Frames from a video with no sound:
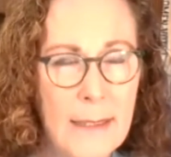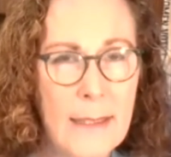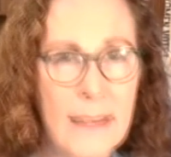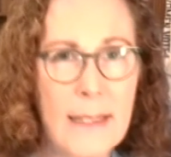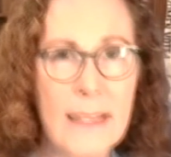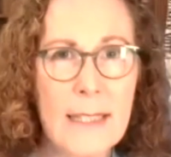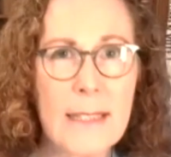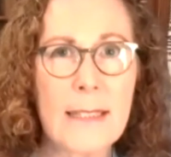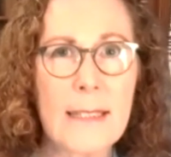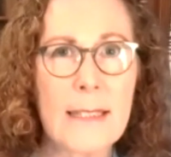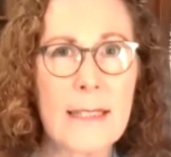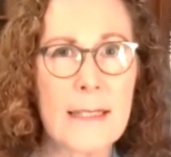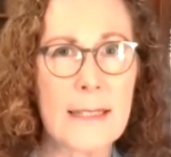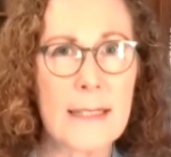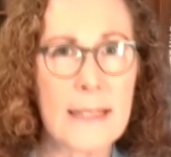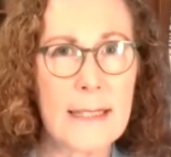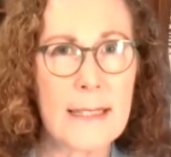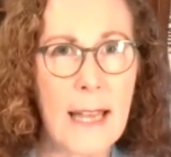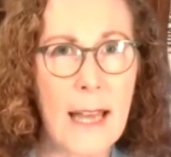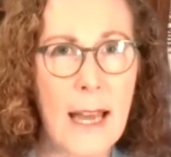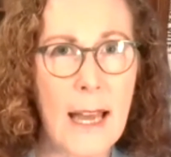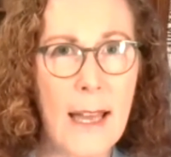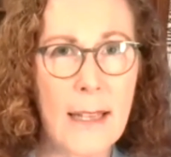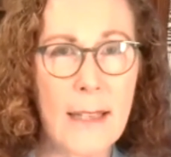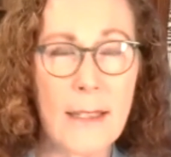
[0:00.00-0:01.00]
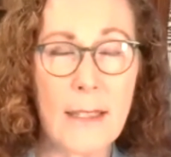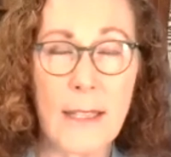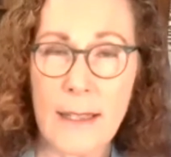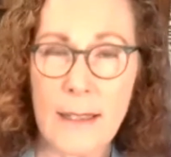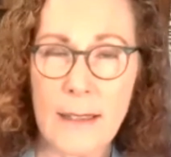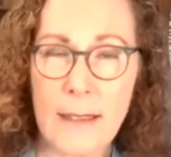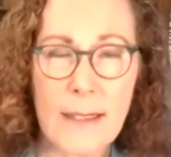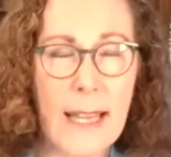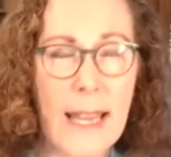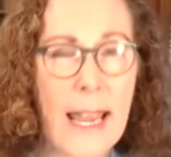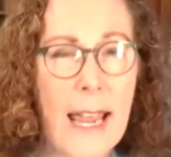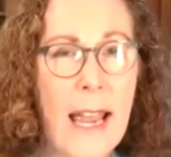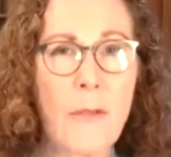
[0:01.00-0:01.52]
This is not
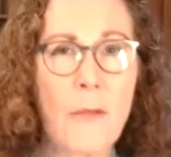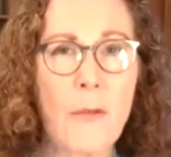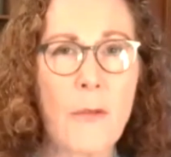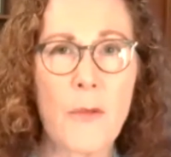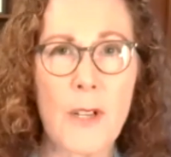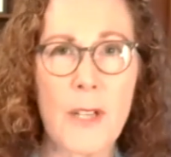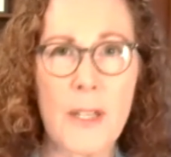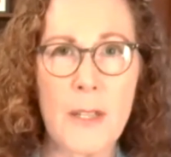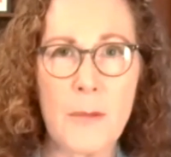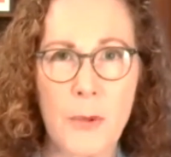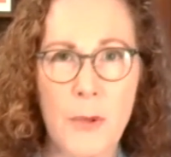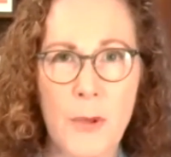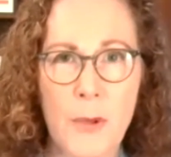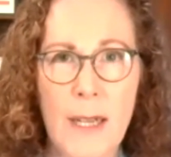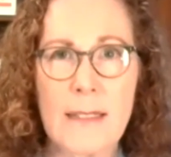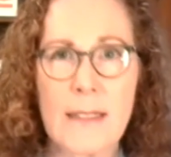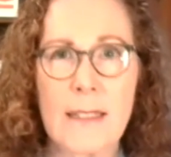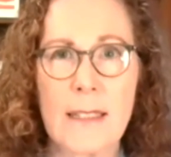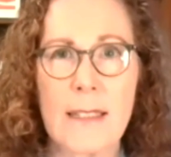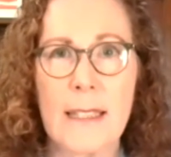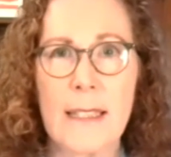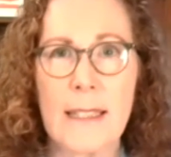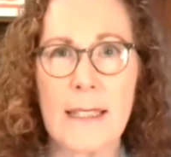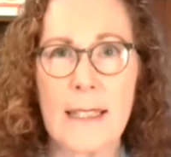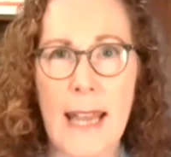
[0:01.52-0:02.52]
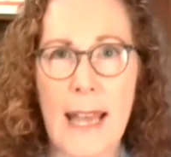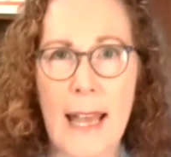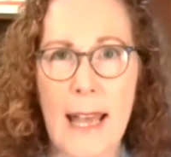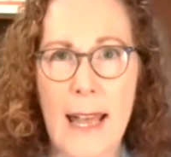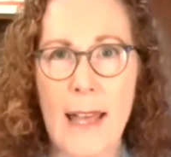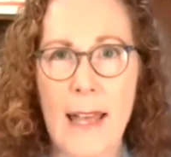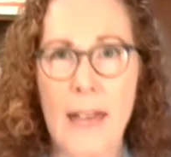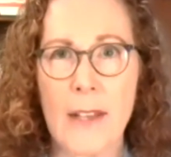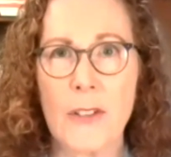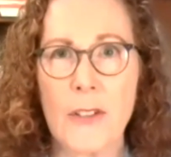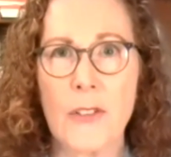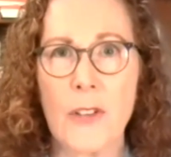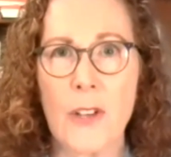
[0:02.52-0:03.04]
every president
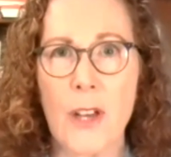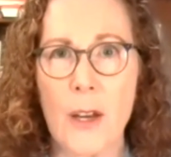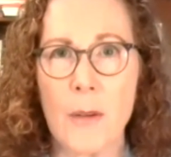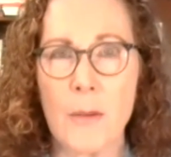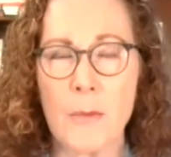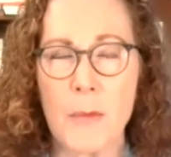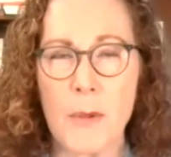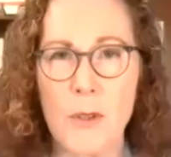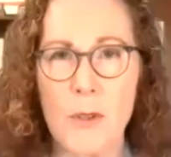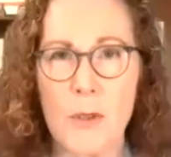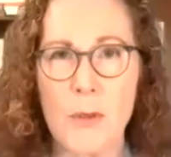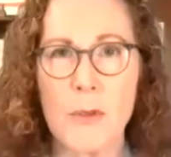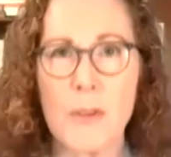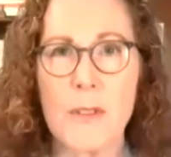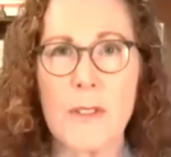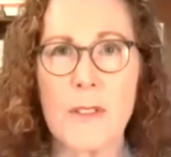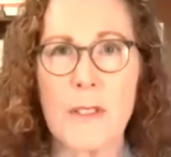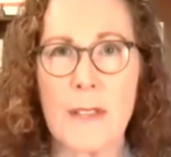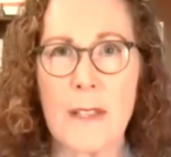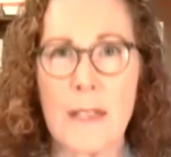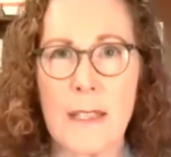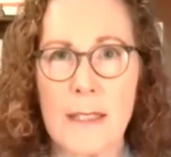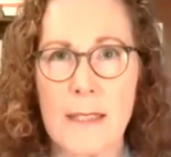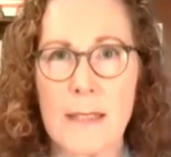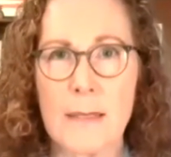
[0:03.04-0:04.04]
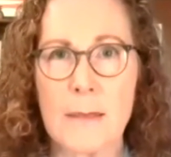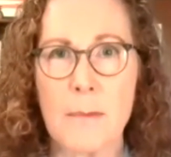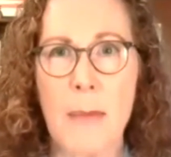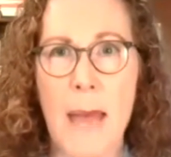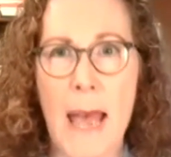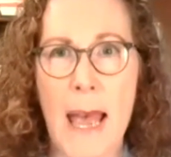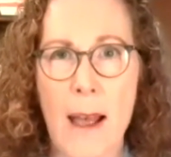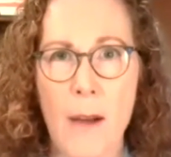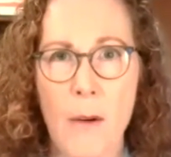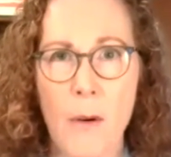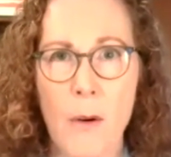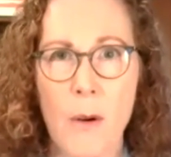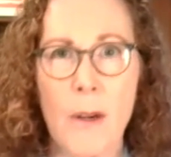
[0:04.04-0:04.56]
has abused this
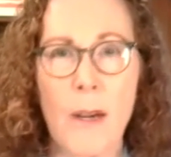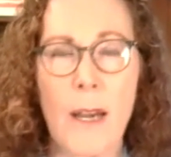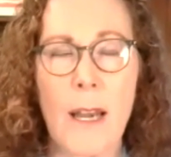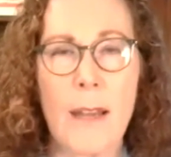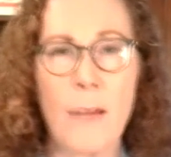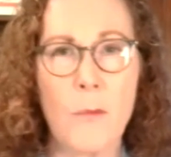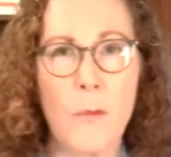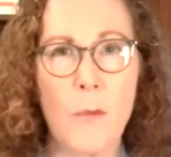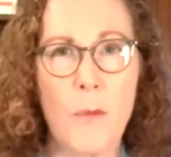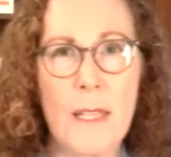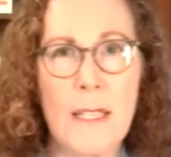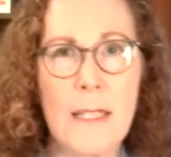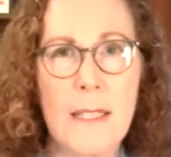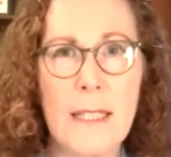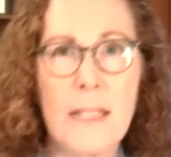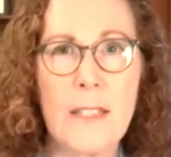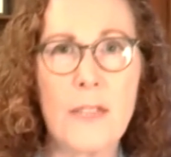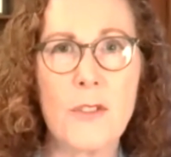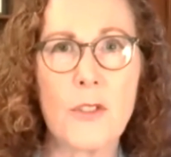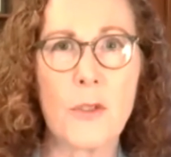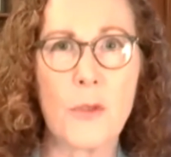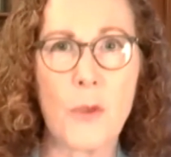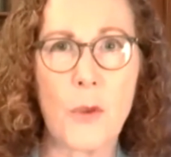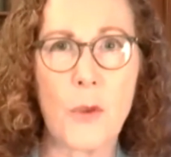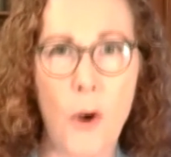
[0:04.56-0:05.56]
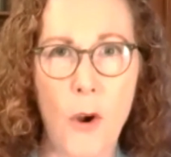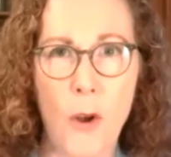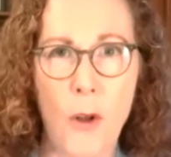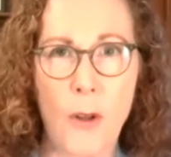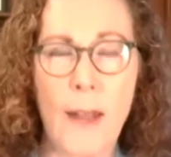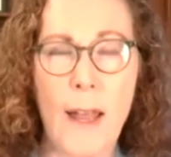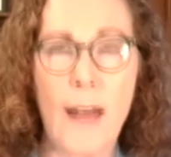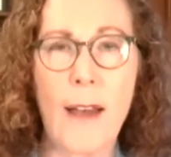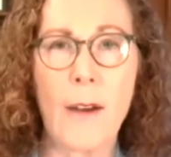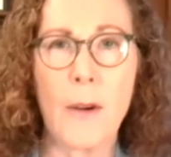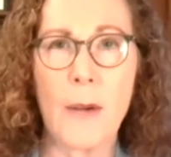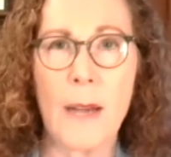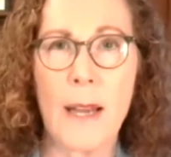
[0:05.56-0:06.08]
power, and we need to call
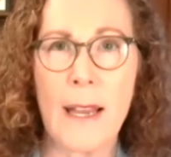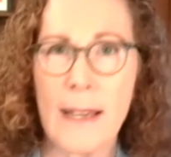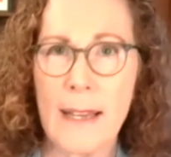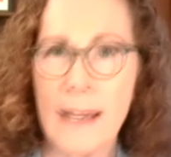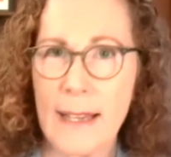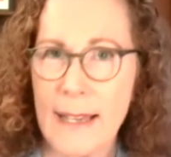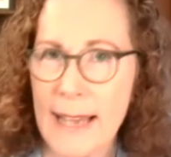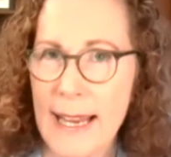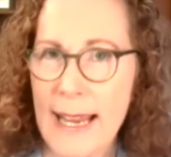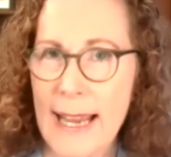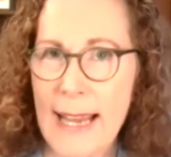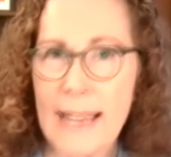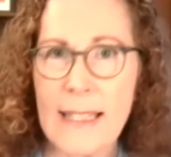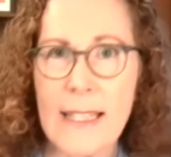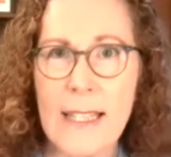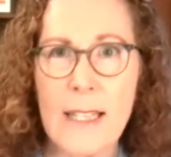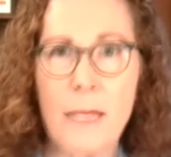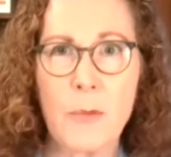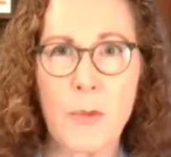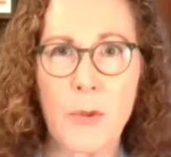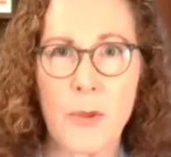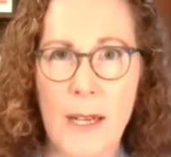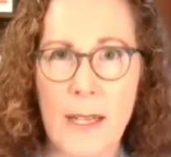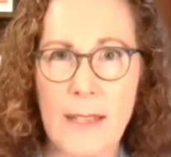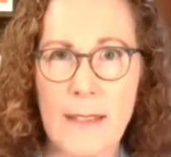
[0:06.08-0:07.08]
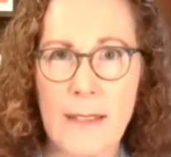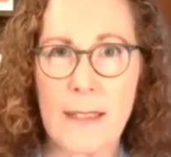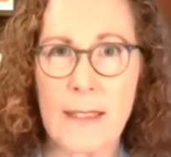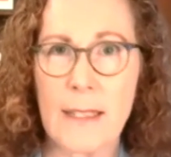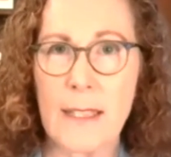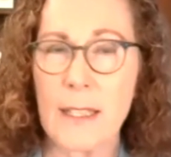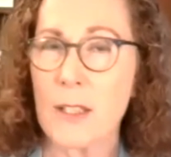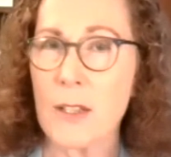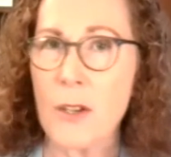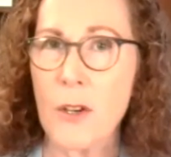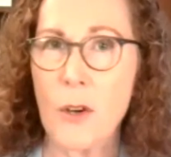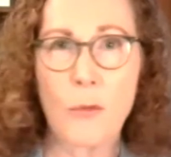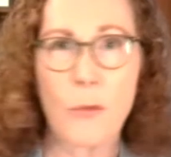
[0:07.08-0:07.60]
out any
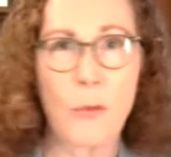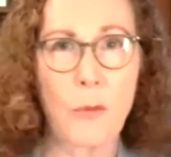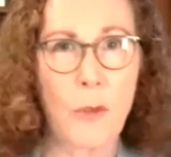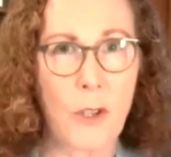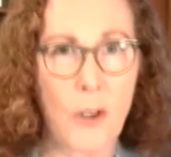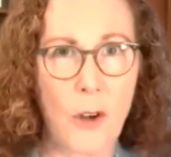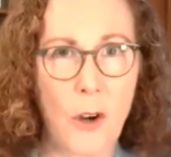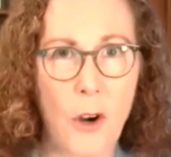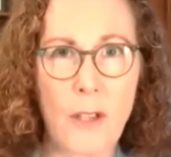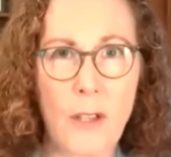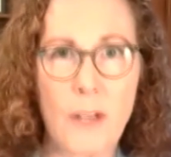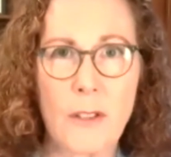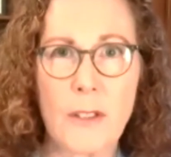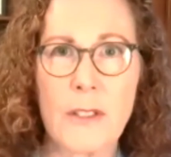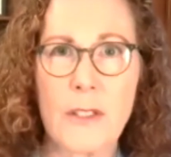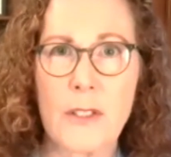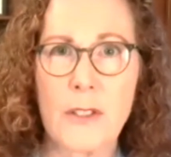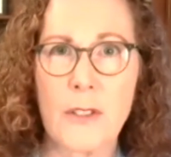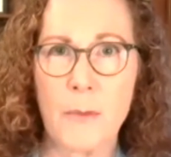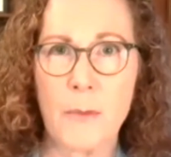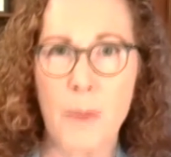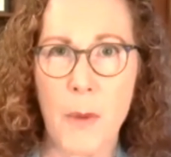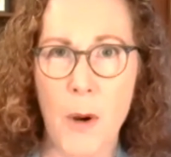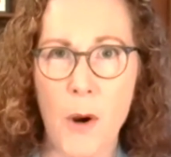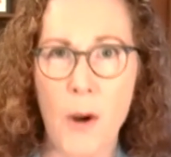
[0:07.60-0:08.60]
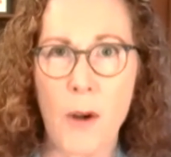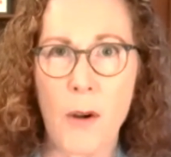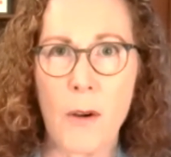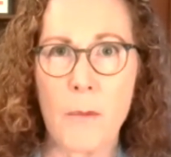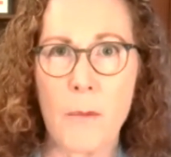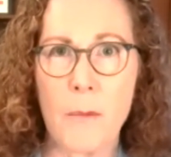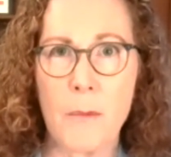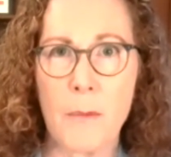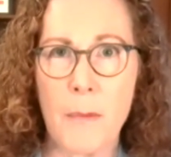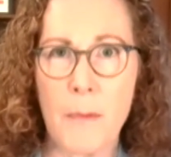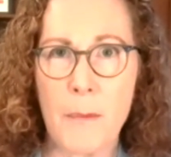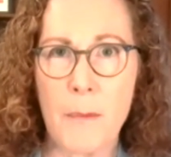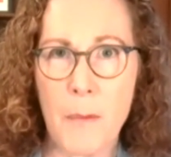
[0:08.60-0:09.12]
president, regardless of
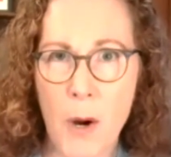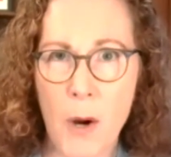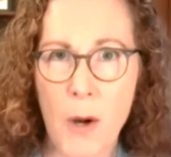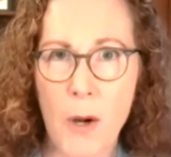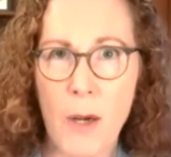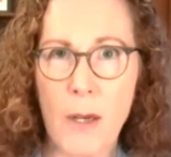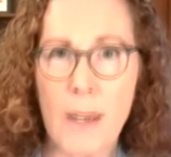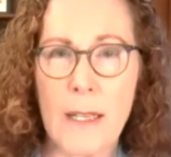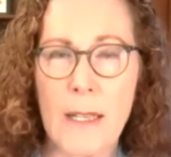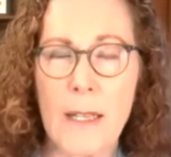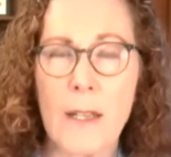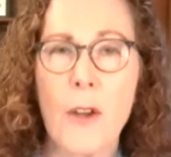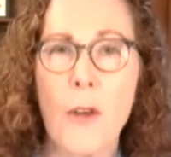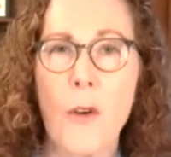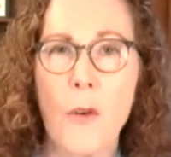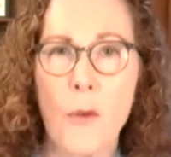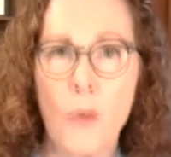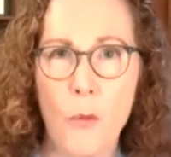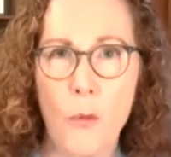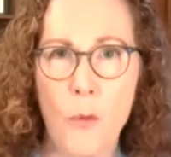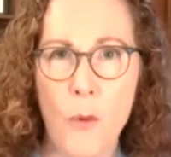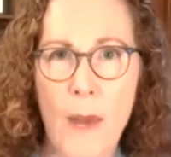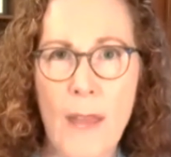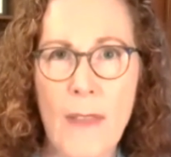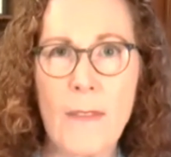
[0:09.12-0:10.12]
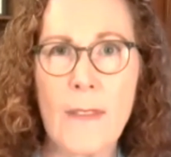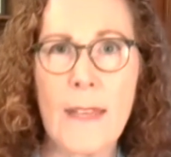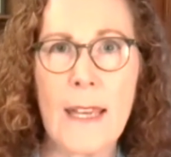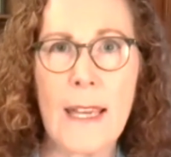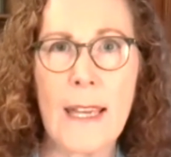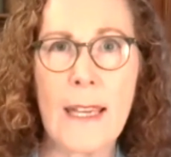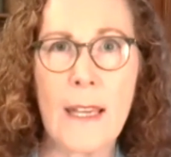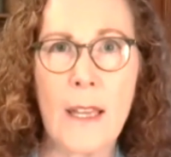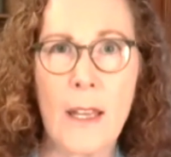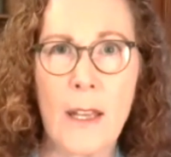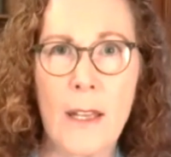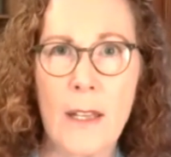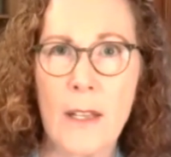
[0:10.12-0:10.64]
party, when
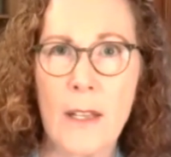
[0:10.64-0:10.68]
they